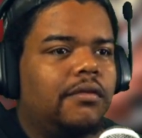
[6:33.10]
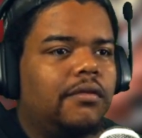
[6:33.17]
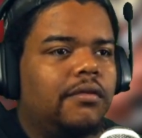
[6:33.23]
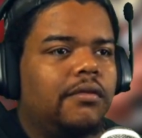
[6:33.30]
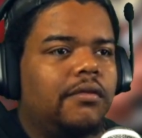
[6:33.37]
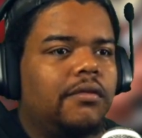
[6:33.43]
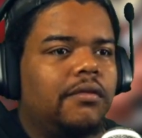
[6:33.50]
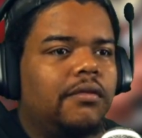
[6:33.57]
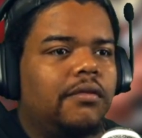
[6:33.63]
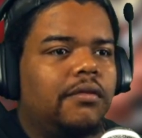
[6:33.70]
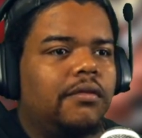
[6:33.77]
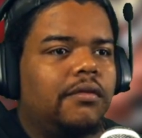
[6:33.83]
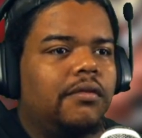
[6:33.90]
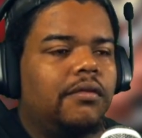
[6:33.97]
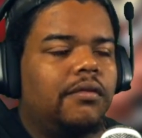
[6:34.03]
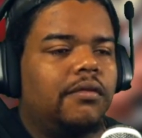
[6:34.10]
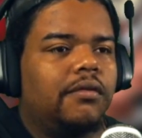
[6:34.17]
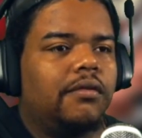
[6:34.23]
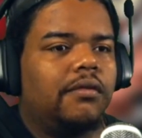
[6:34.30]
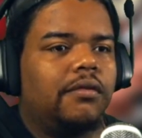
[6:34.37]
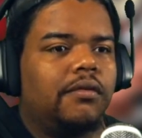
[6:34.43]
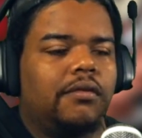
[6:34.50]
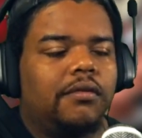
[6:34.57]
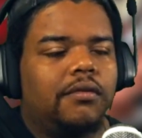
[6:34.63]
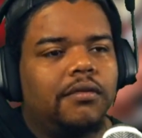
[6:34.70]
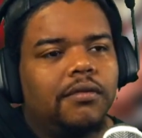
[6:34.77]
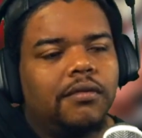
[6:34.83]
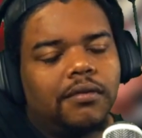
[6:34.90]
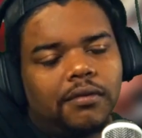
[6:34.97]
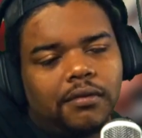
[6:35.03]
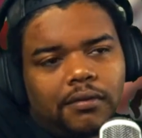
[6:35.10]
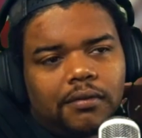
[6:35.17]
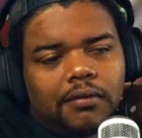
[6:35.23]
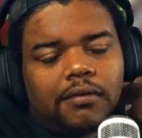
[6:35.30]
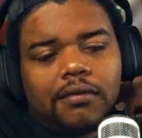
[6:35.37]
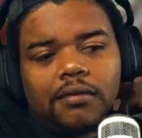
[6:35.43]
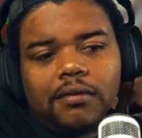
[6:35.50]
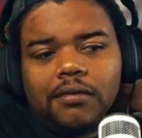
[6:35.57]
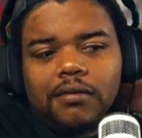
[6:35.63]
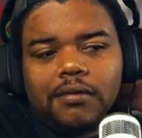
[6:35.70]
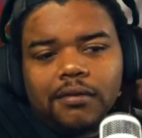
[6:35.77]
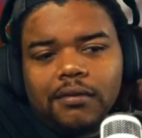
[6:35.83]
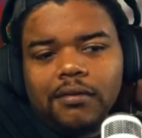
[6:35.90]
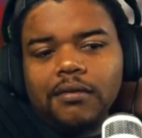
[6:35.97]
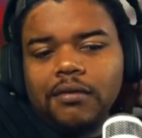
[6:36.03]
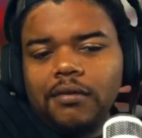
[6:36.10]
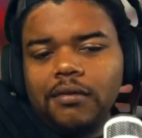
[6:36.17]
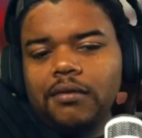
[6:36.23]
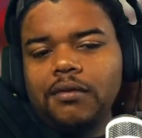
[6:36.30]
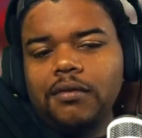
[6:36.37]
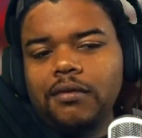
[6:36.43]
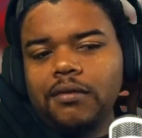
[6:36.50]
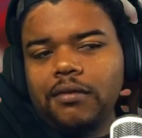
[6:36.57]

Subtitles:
[no speech]